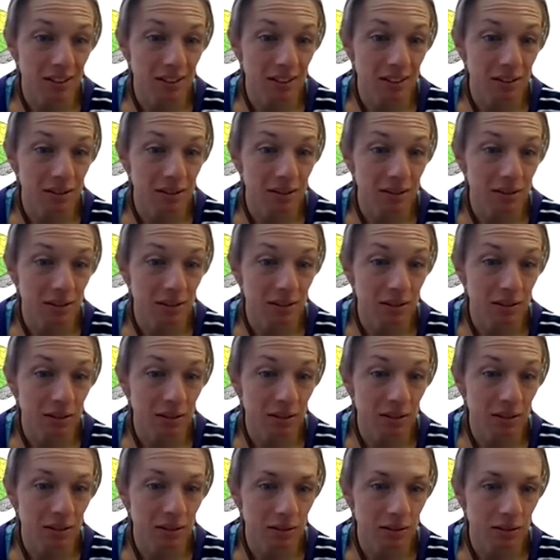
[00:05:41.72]

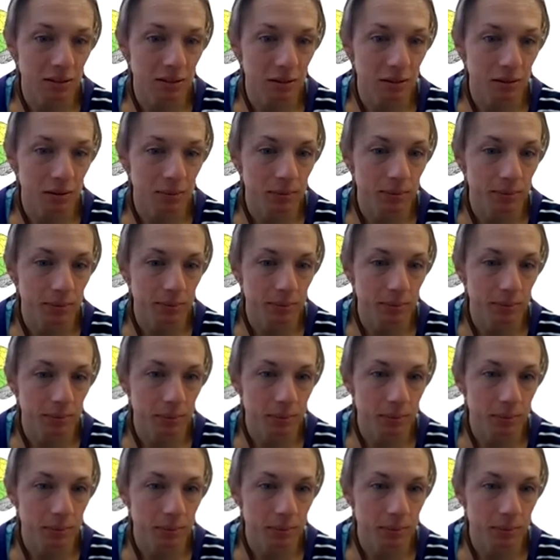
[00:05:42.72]
[no speech]